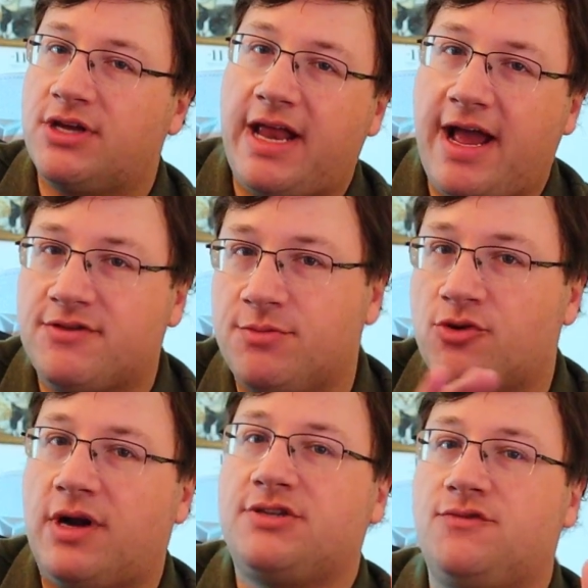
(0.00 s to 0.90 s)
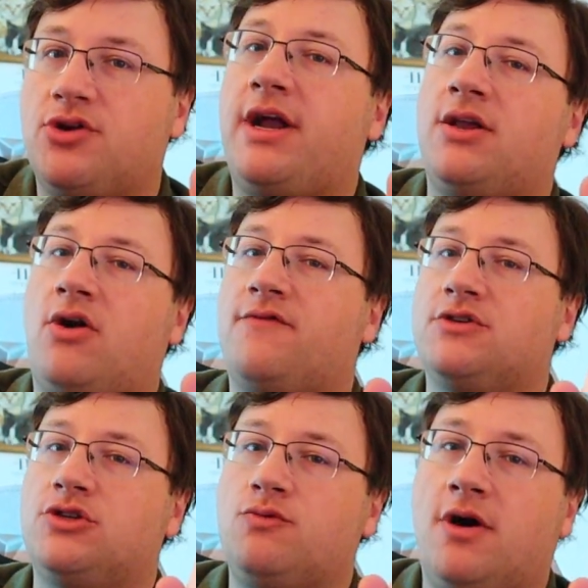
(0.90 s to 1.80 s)
going to have some aggressive trade-in
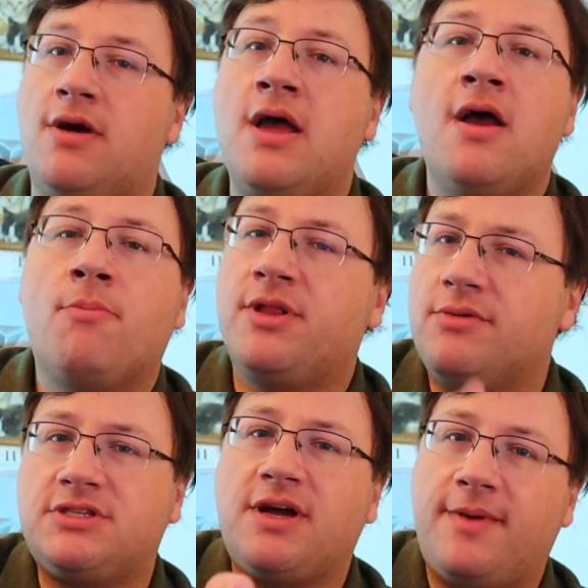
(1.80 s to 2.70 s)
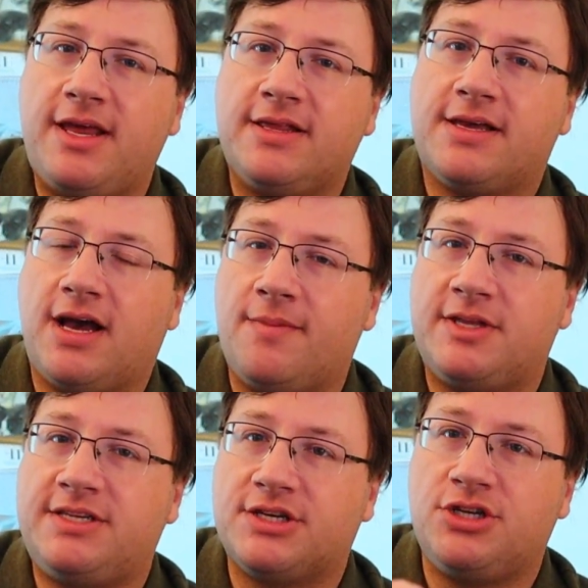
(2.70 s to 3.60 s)
offers as well. But there was somebody in the
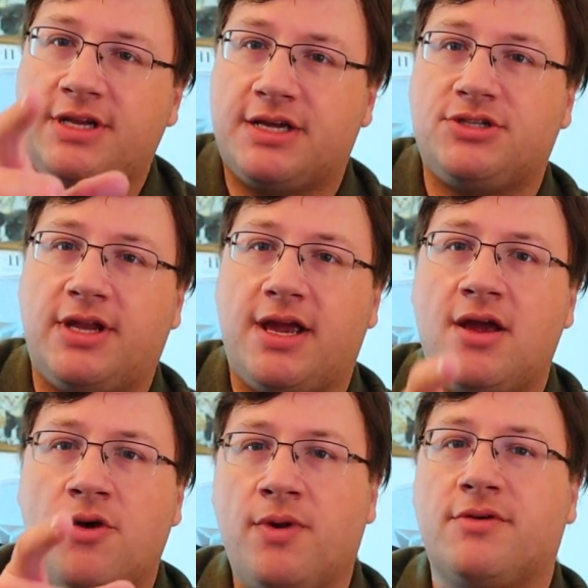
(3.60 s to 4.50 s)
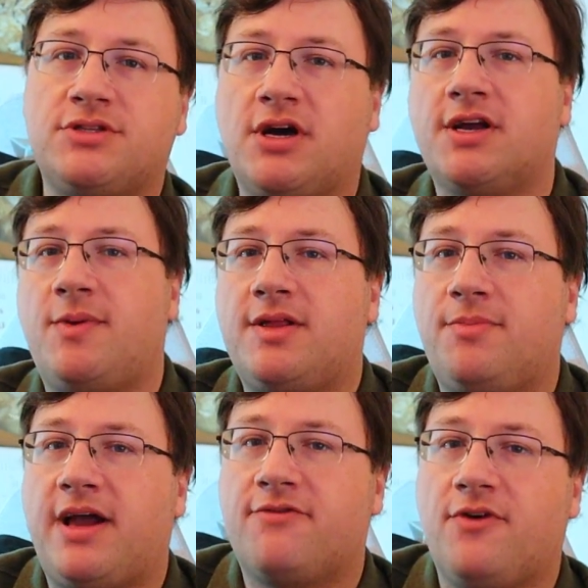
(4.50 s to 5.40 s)
comment section yesterday when I was talking about the
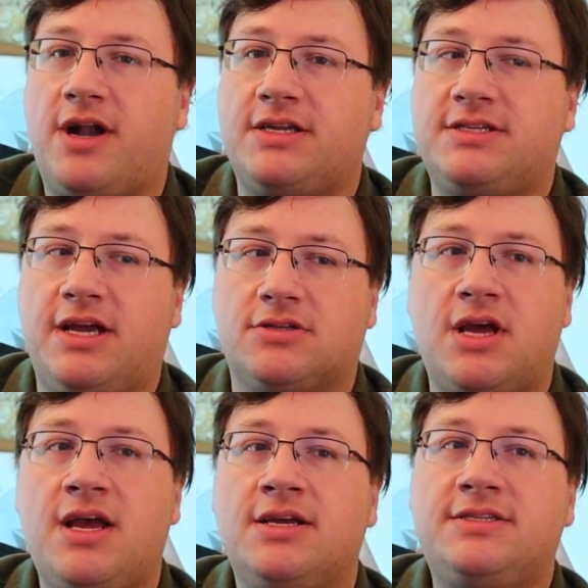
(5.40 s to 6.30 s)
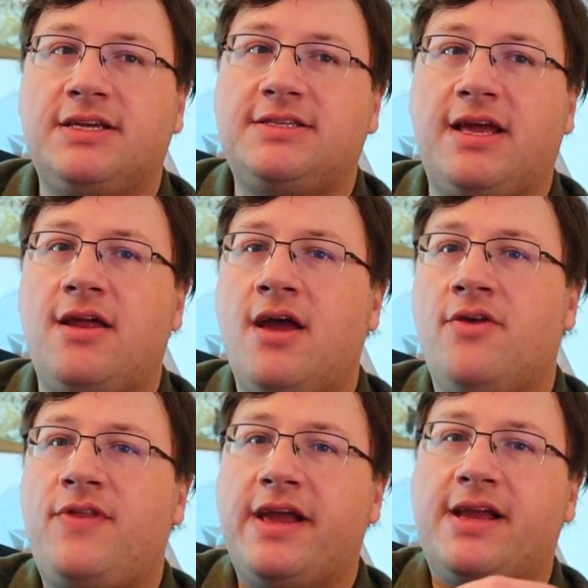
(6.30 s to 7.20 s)
Black Friday sales, says that
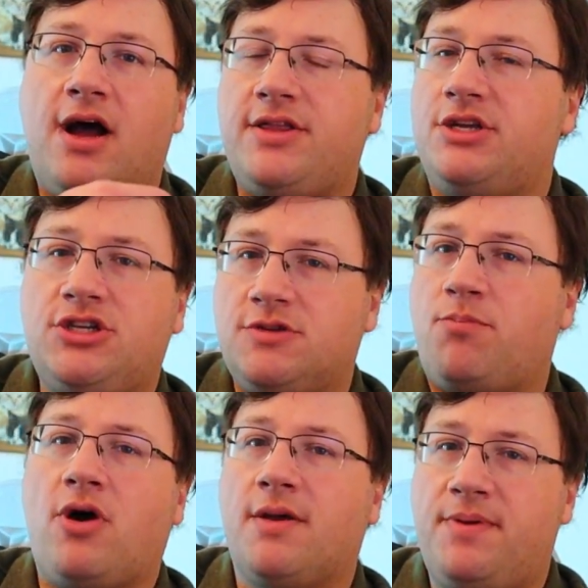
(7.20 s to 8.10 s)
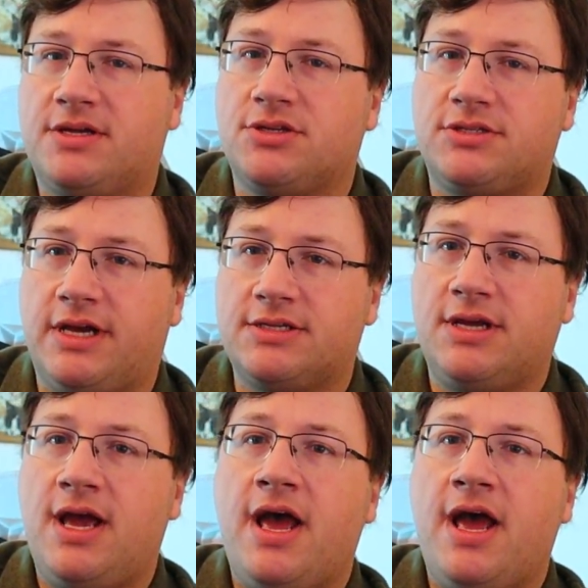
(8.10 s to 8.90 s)
they just bought a Pixel 6.